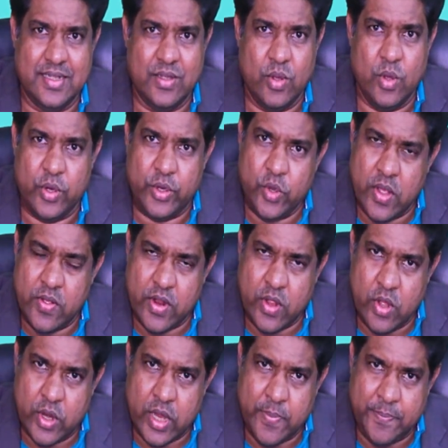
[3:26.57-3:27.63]
or
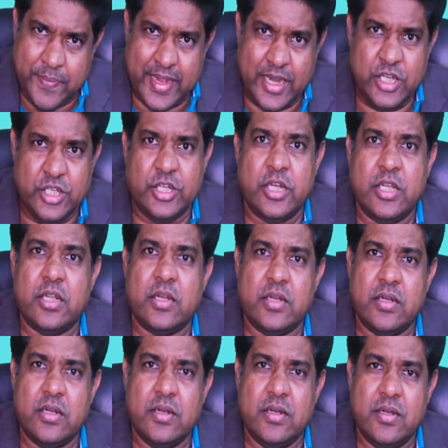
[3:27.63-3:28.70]
a pensioner,
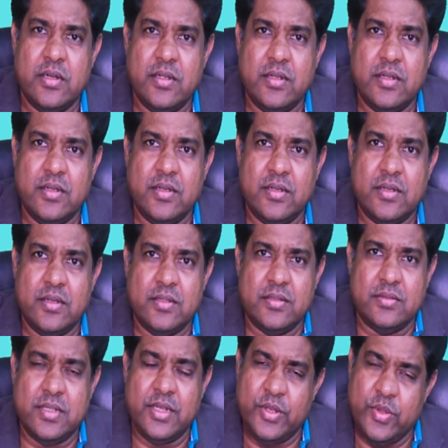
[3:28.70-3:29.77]

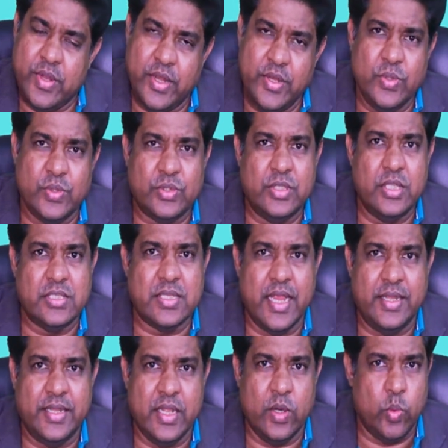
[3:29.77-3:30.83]
then you can use this
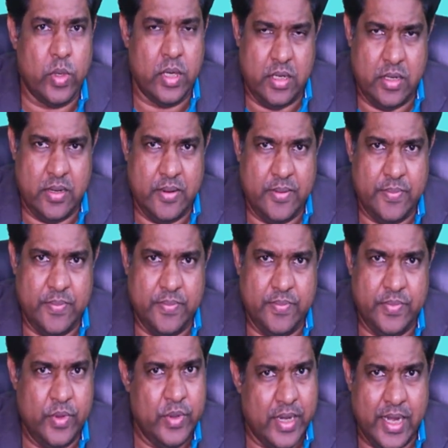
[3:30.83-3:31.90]
ITR1.
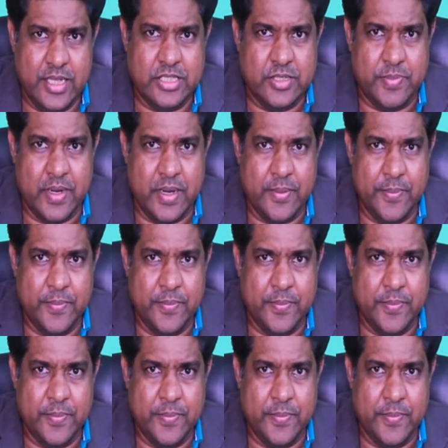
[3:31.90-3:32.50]
You are eligible.